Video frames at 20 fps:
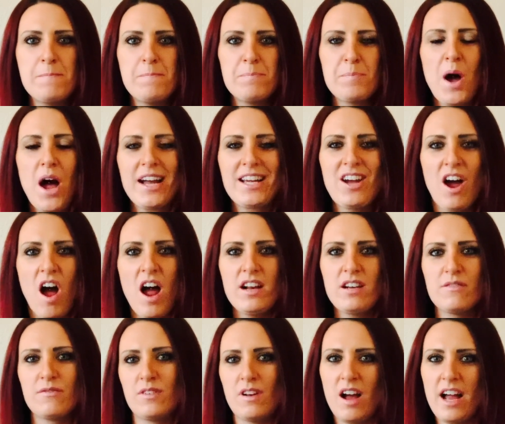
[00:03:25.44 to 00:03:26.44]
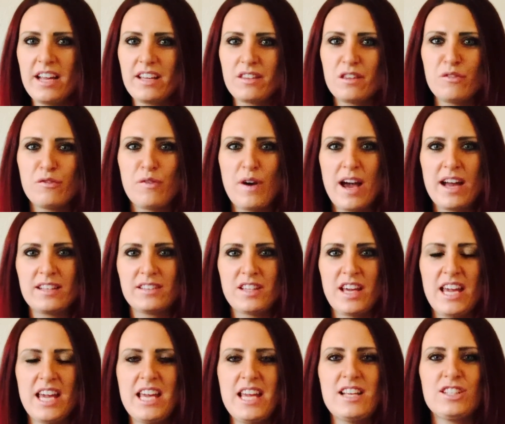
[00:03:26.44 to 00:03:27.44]
But I kind of like the fact
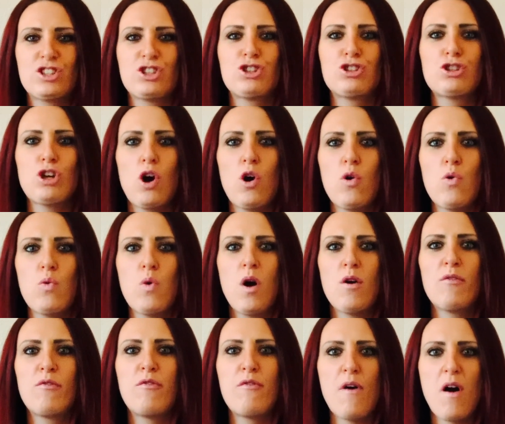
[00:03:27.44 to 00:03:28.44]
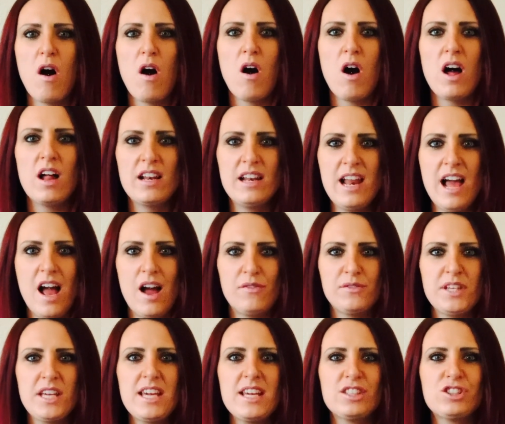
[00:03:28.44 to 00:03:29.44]
that he is so far
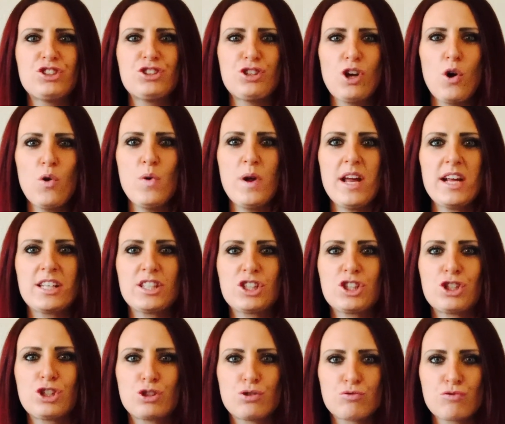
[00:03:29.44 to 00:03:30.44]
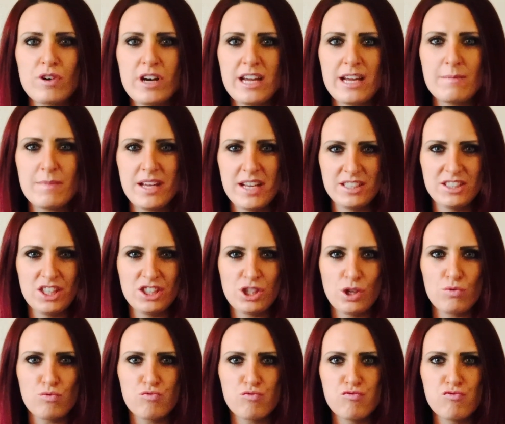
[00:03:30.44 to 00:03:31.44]
left. He is so extreme. He is such
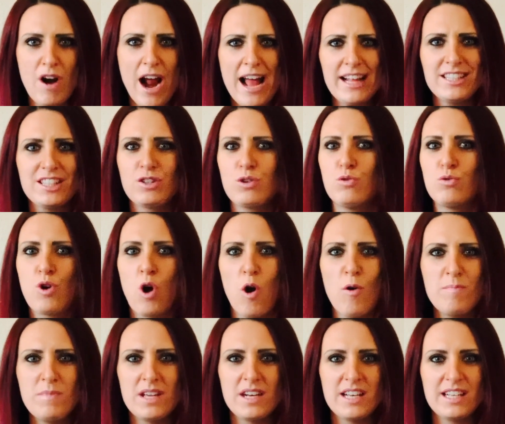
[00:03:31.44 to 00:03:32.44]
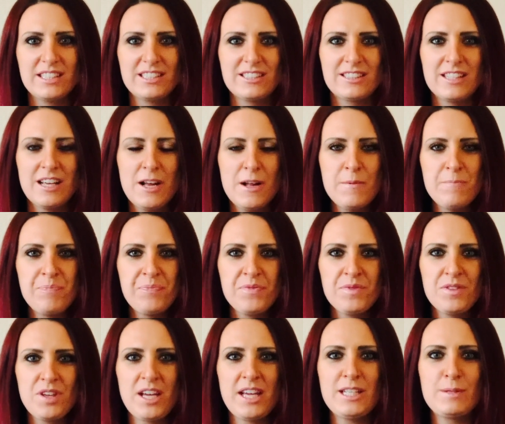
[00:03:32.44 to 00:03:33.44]
a radical communist
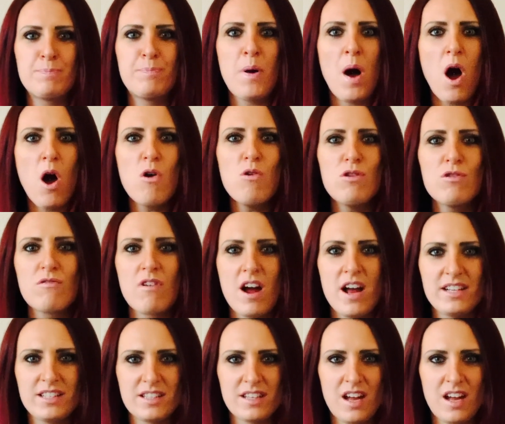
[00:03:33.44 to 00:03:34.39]
that he's polarised the